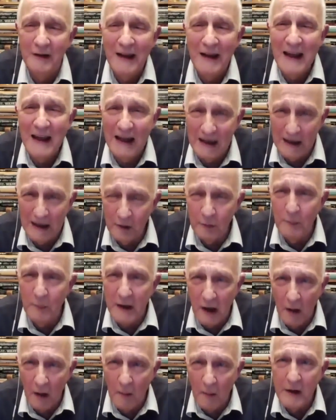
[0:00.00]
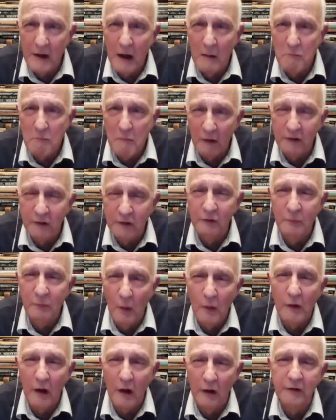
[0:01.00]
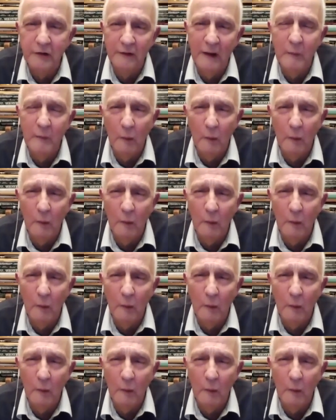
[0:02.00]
It is becoming a much more us and them.